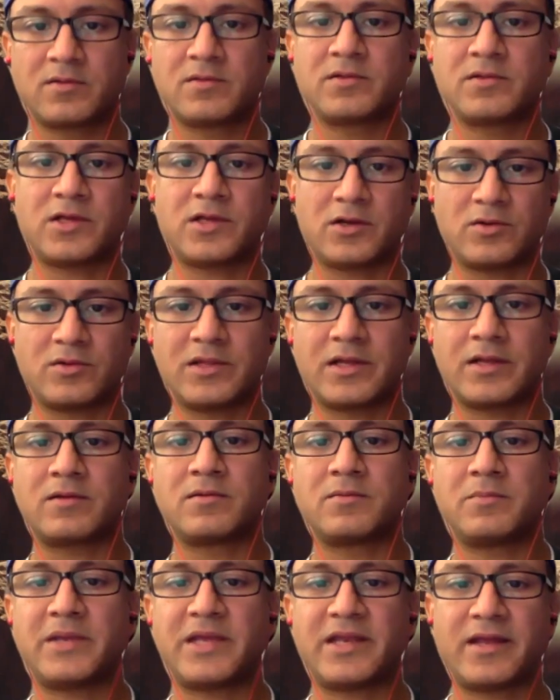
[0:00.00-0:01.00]
like
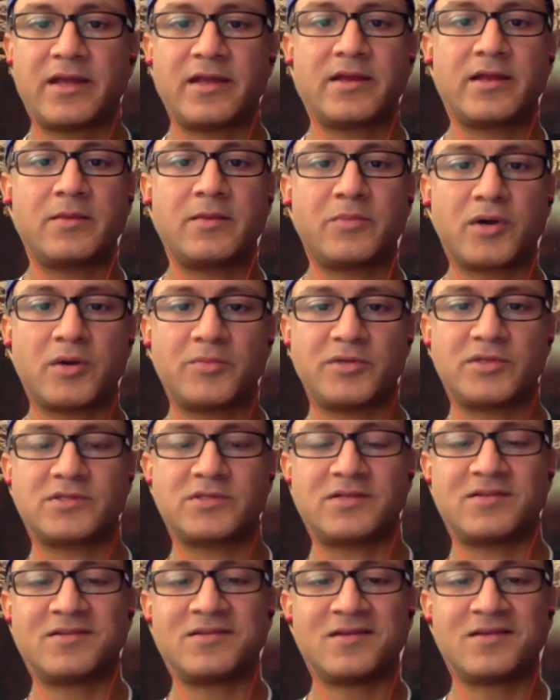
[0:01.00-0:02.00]
meaning and purpose
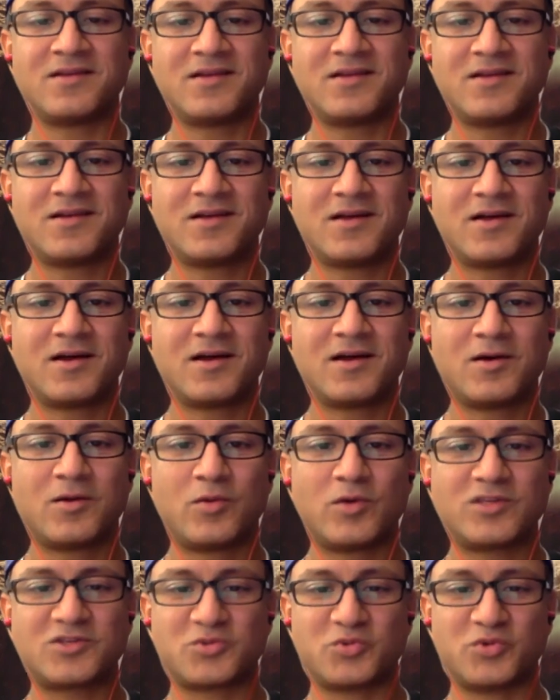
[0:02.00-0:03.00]
and
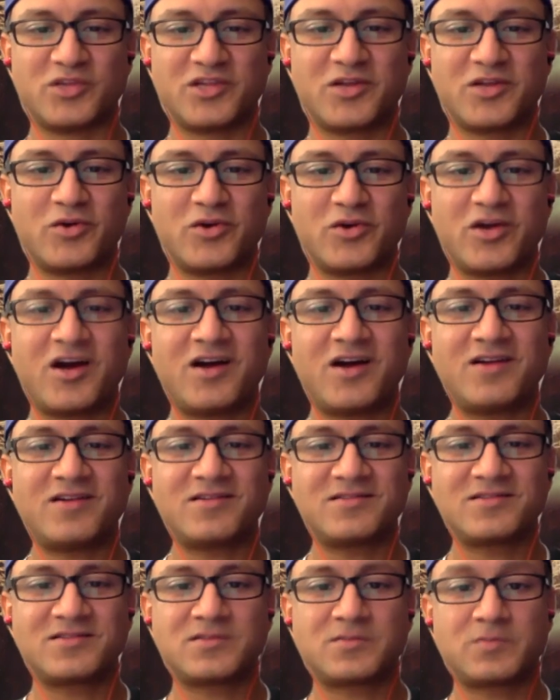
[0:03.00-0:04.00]
what's really going
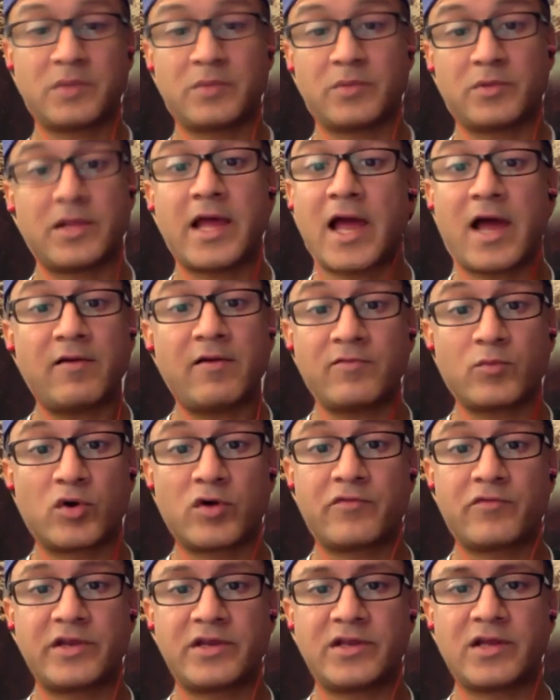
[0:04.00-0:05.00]
on. People have more
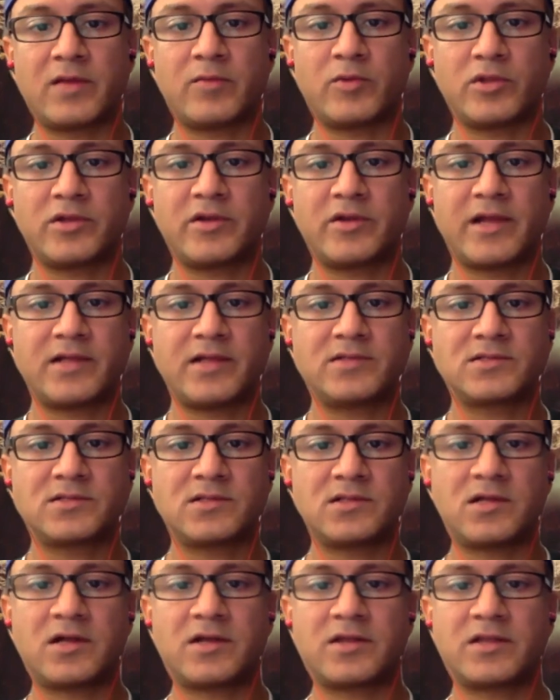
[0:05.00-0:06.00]
free time on their hands. A
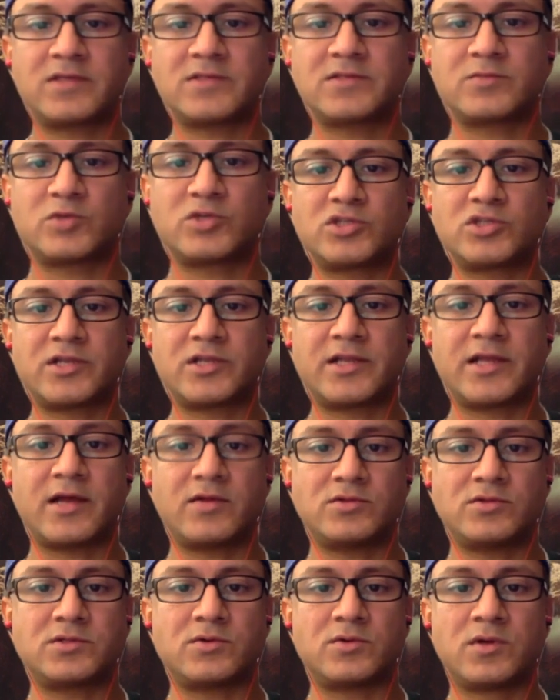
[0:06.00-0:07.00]
lot of things were
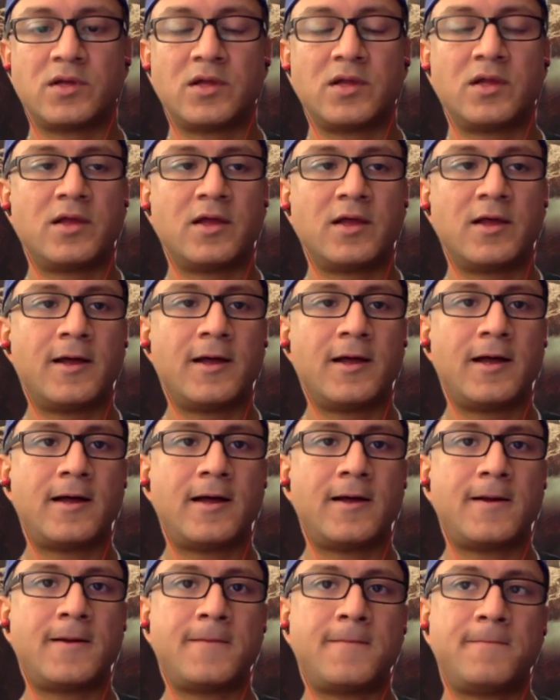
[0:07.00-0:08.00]
down. So
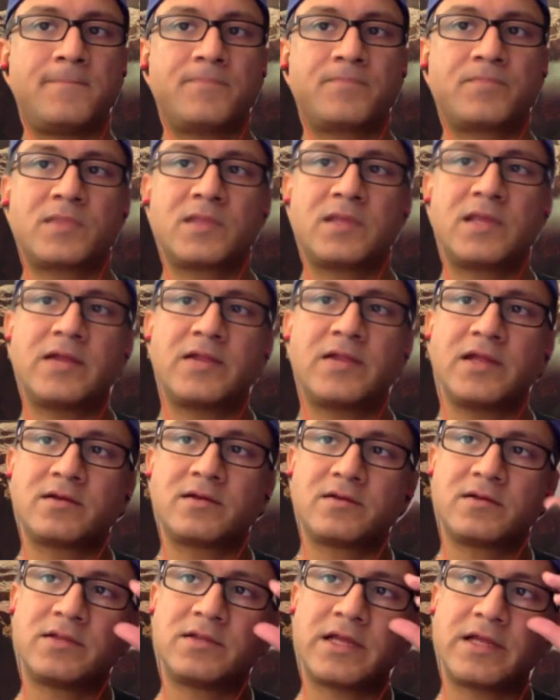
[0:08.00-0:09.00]
yeah, I think
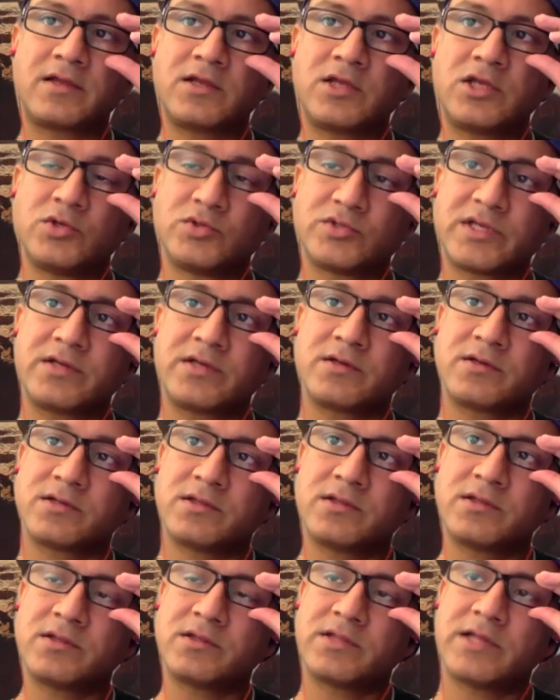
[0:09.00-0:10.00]
like using
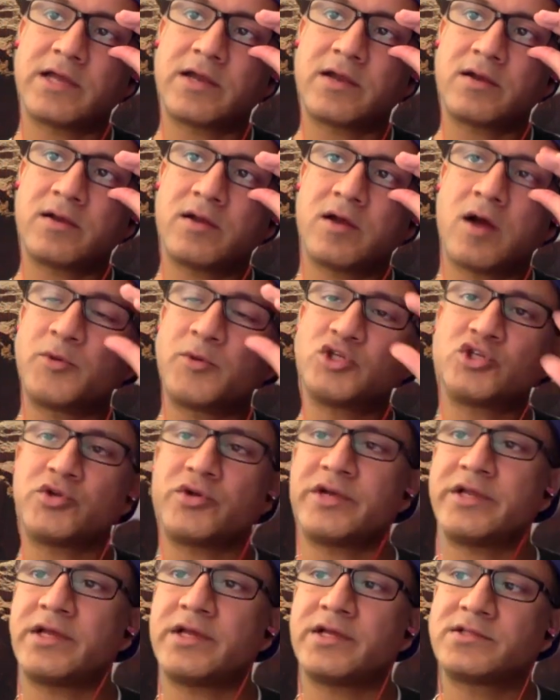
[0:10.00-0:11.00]
that
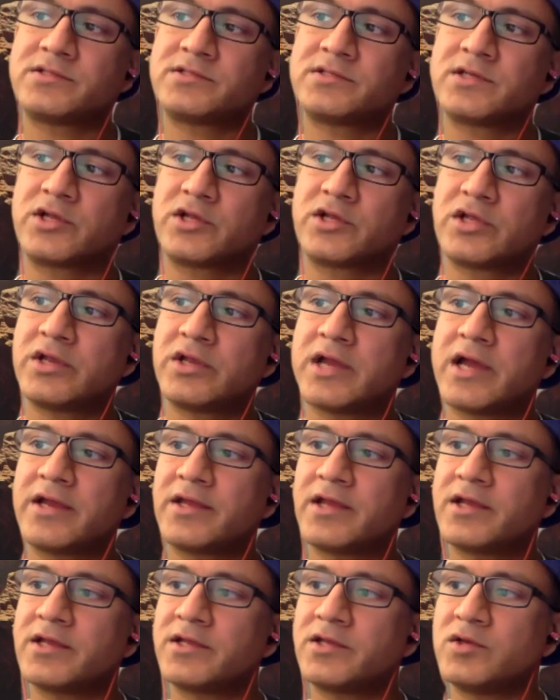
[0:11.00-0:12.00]
opportunity, it's a good
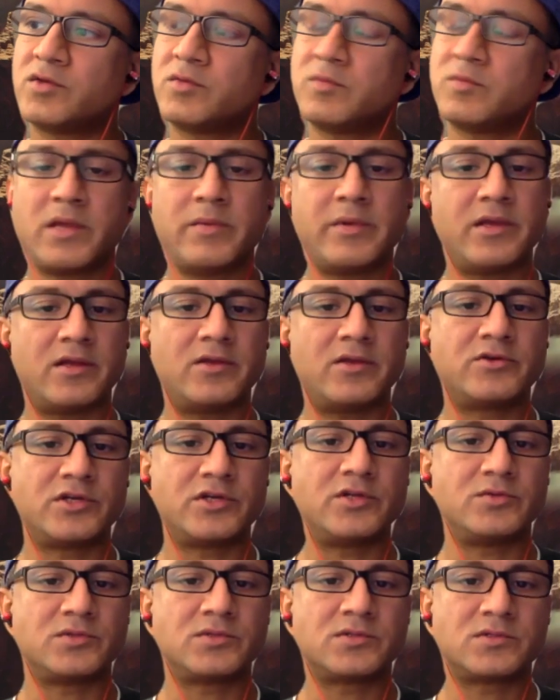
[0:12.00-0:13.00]
idea to maybe
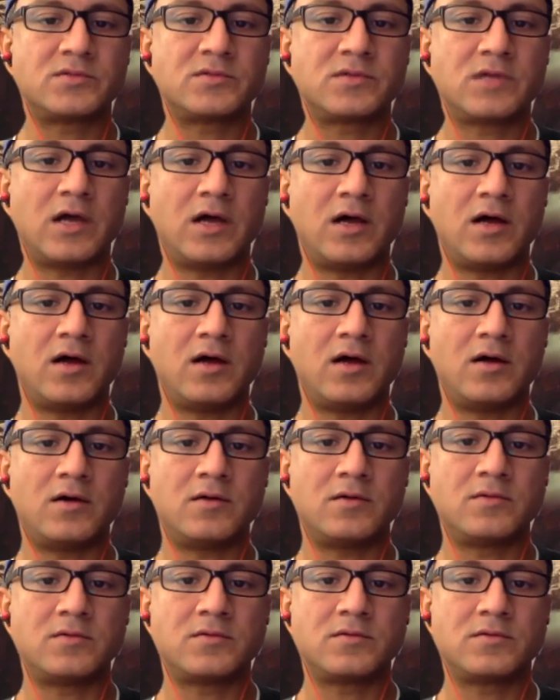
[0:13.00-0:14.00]
introduce
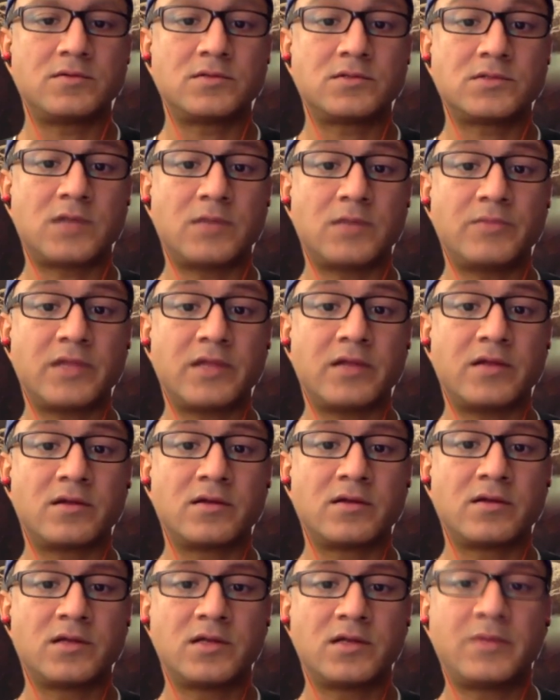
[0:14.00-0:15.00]
something.
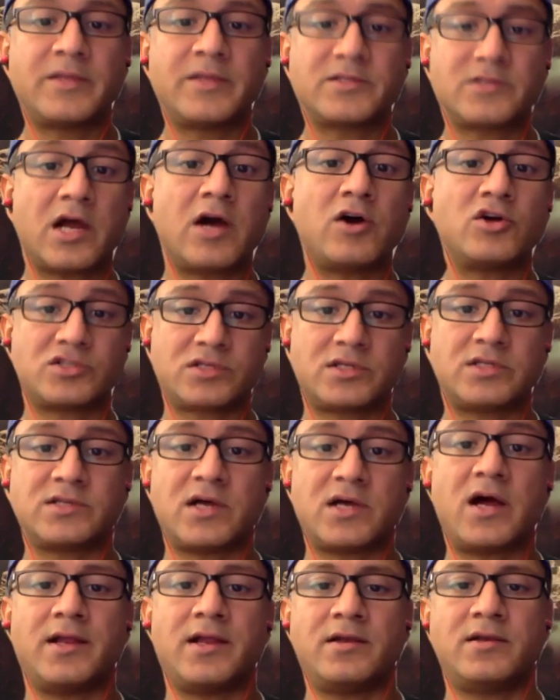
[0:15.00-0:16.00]
Depends on how it's
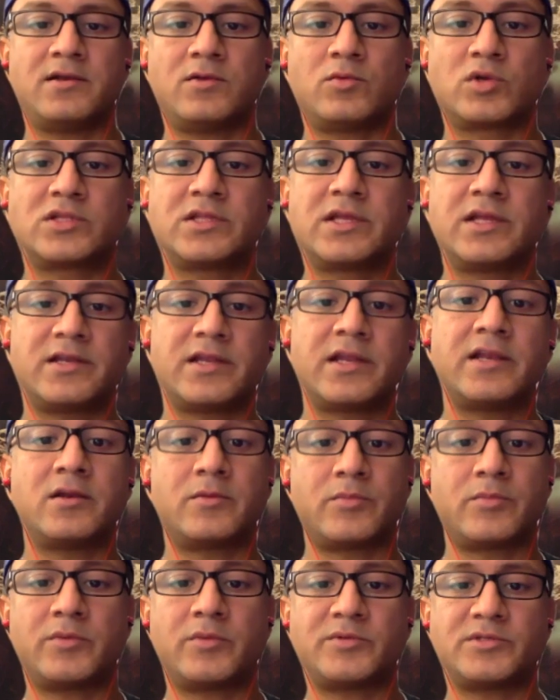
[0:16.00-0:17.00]
designed, what the
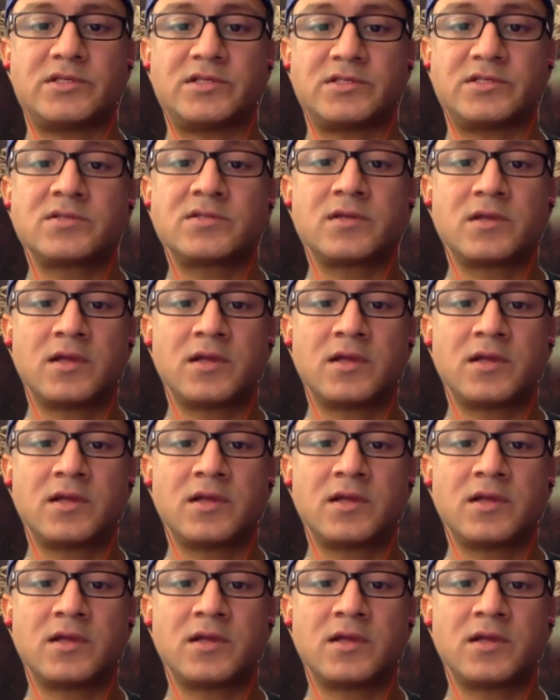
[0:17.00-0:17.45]
intended purpose is.